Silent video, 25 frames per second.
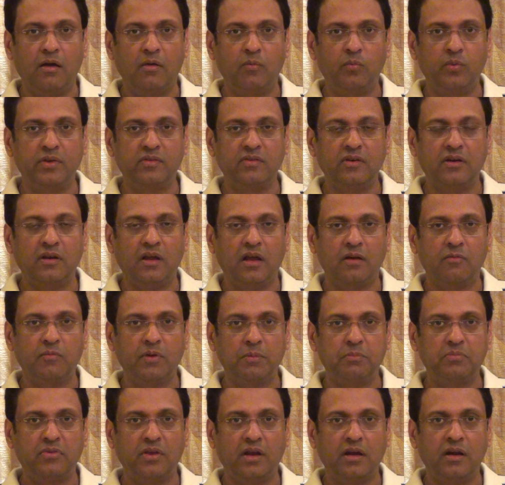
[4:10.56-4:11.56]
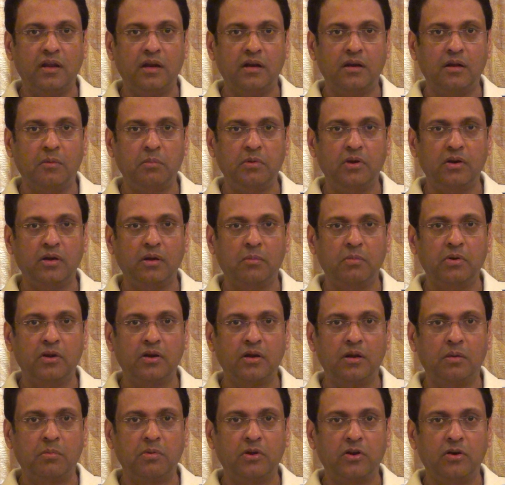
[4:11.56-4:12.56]
Visit our website at
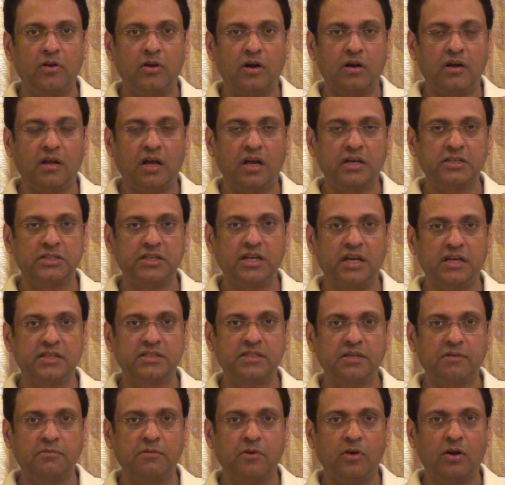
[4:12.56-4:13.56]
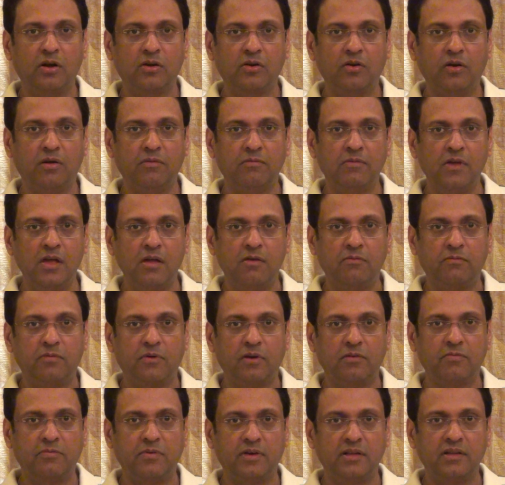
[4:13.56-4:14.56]
www.akshayashub.com
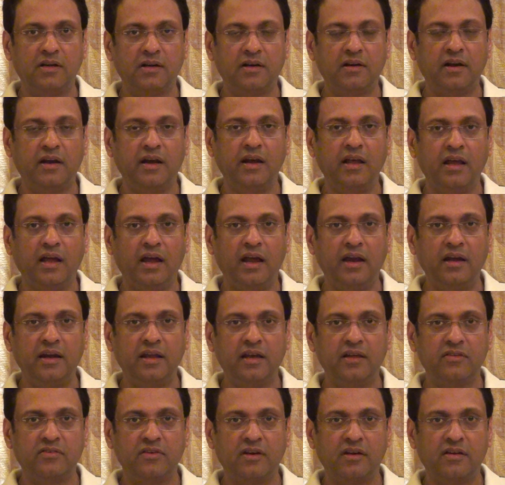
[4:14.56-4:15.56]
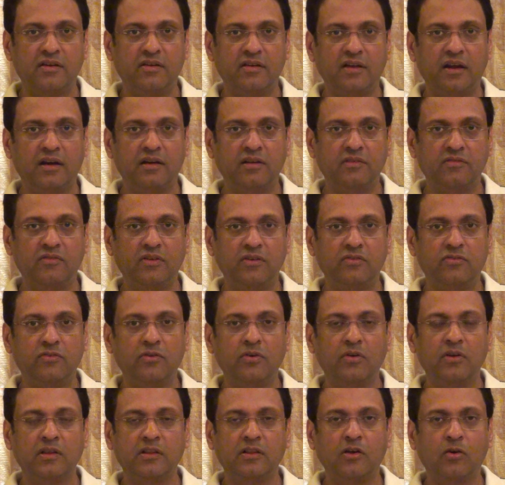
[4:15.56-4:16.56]
for further trading ideas and strategies
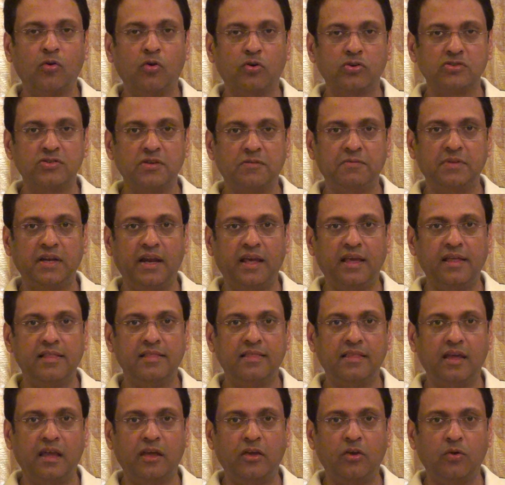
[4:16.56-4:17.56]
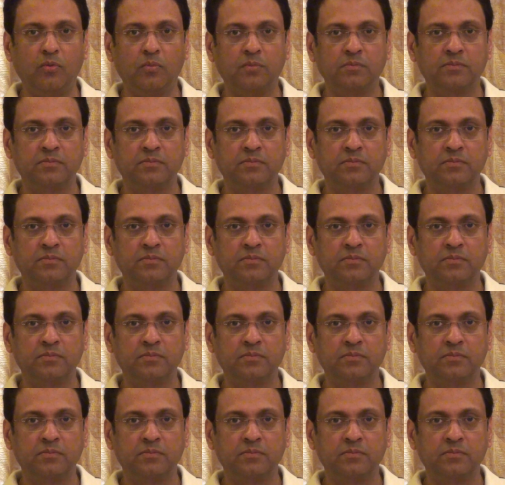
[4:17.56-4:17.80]
during the course of the day. Thank you.